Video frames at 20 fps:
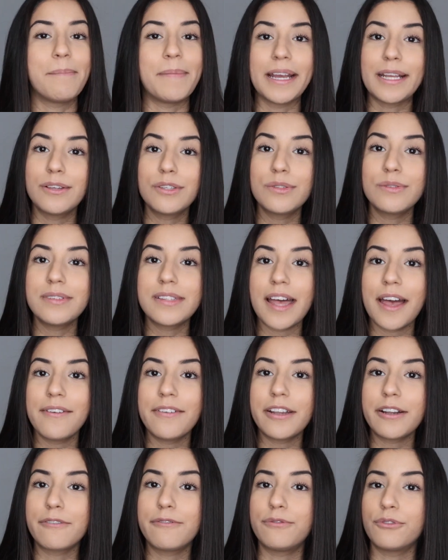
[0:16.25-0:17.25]
Michael's was
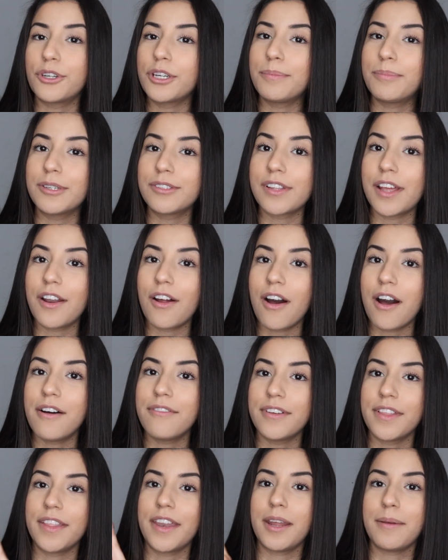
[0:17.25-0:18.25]
having 40%
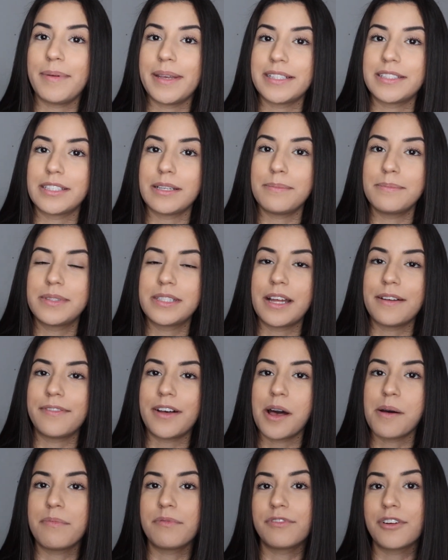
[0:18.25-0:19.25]
off and then I picked some stuff
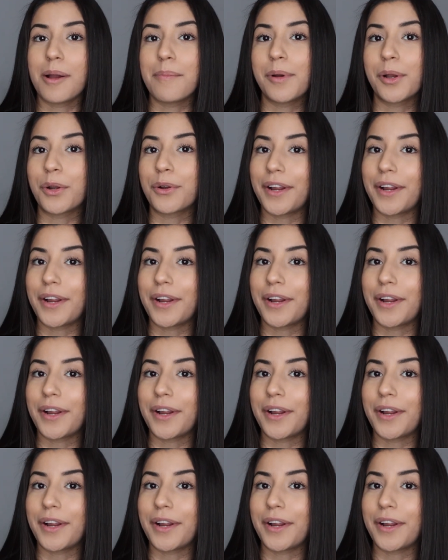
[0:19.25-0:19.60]
up from